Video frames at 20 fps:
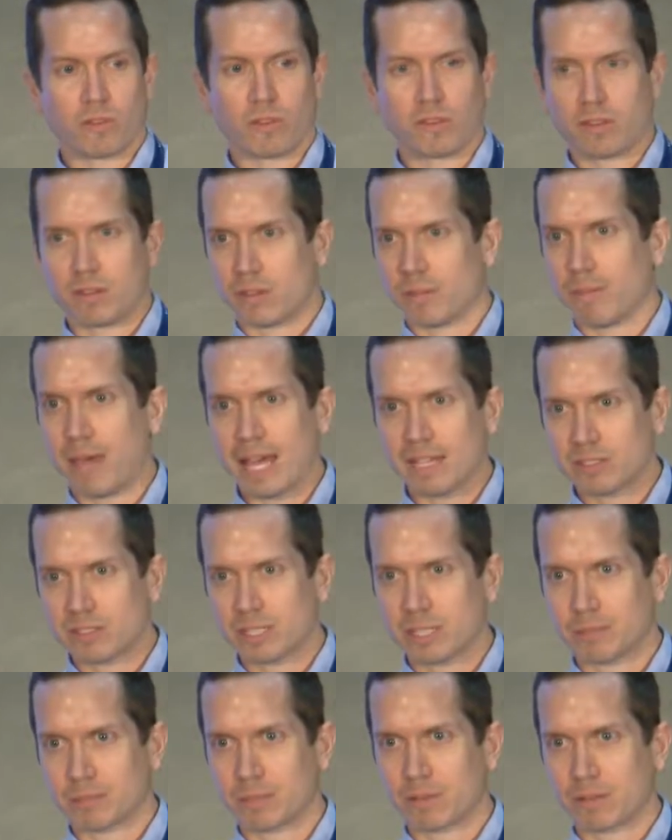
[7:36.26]
the mass
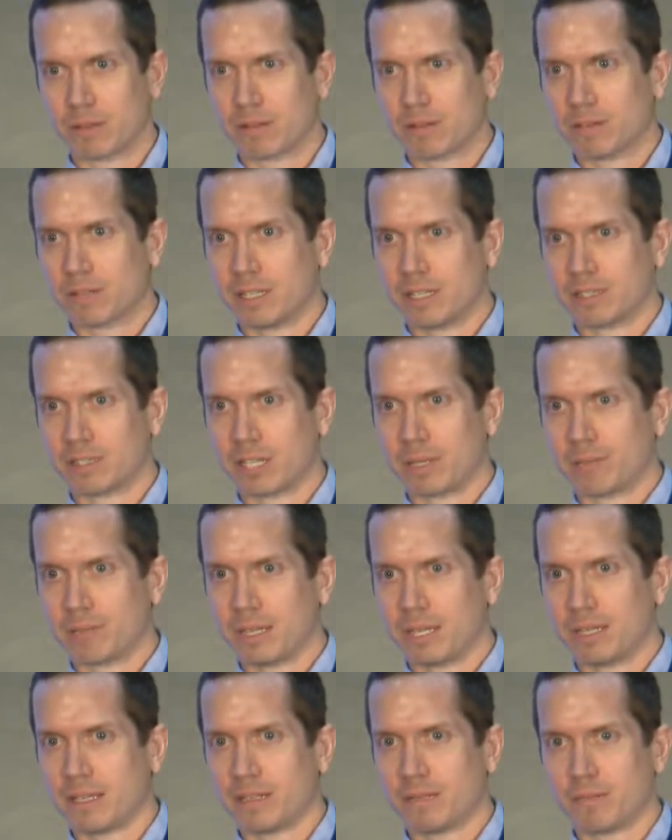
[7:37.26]
timber is going to
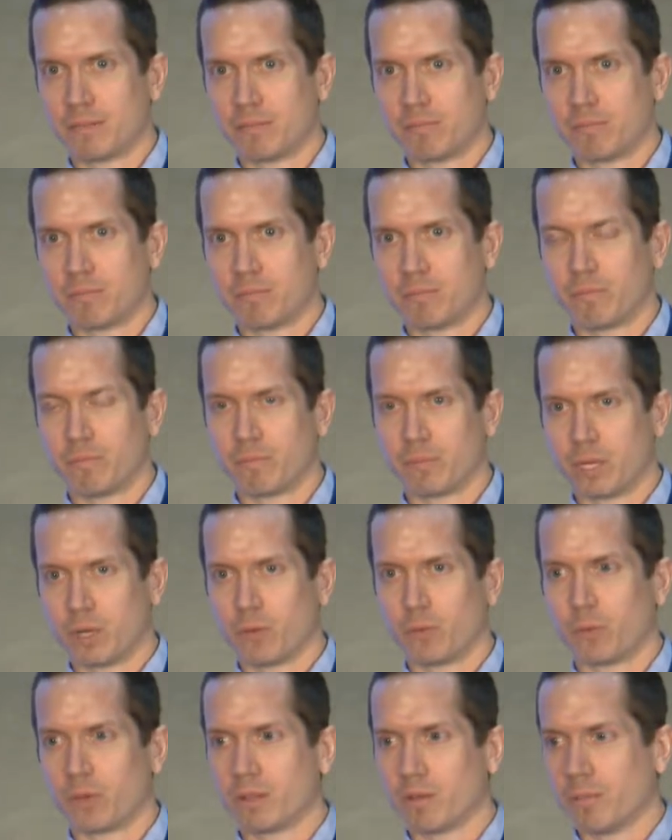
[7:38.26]
be
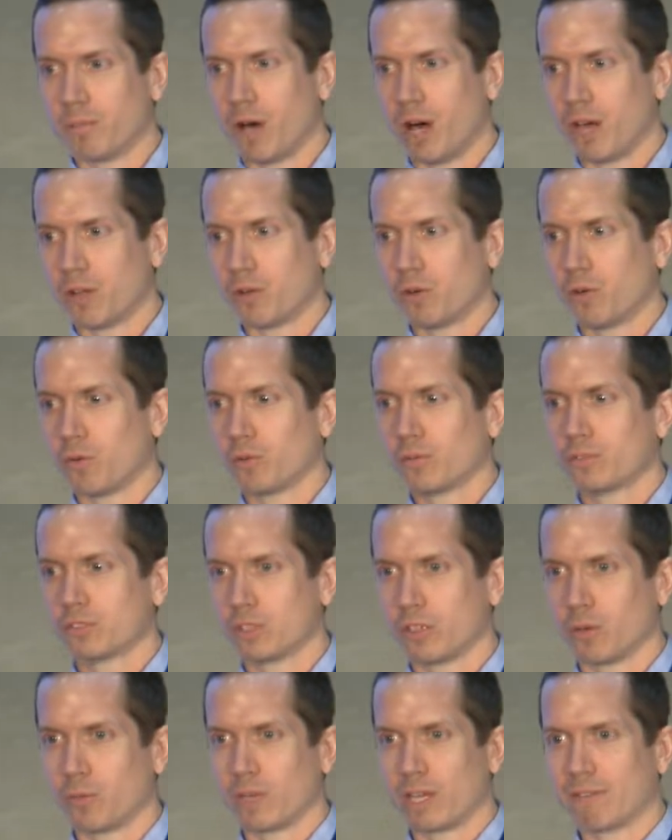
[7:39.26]
built with a model
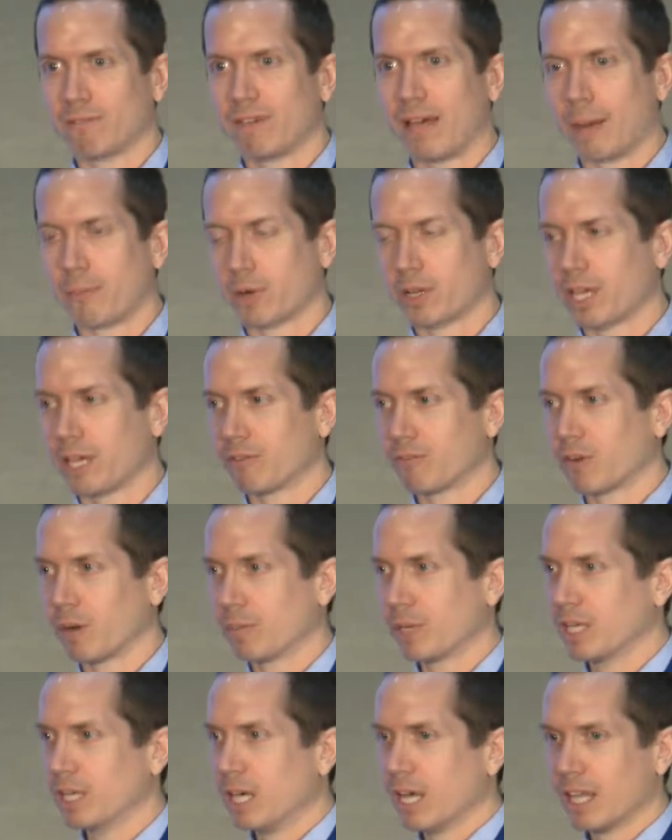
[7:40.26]
so that we can fabricate
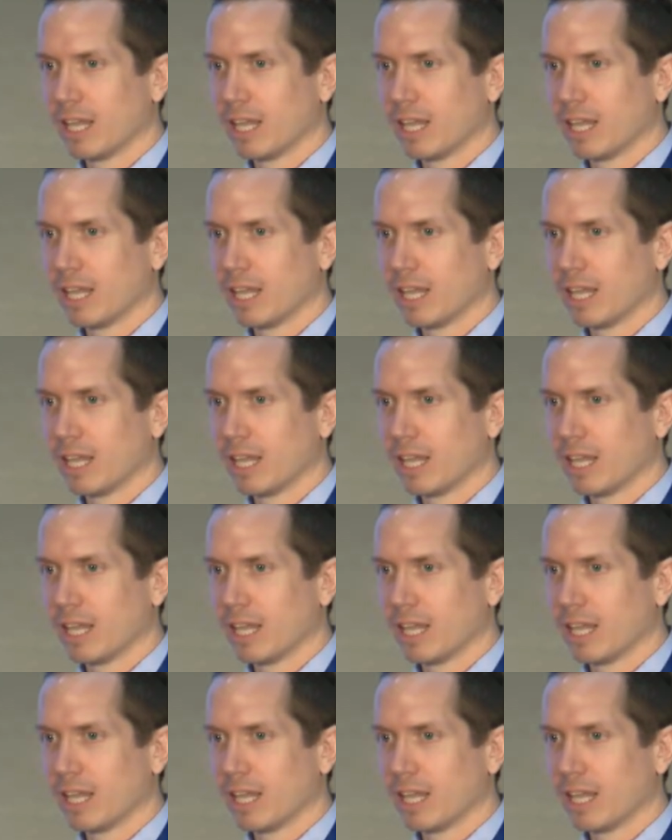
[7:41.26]
from it.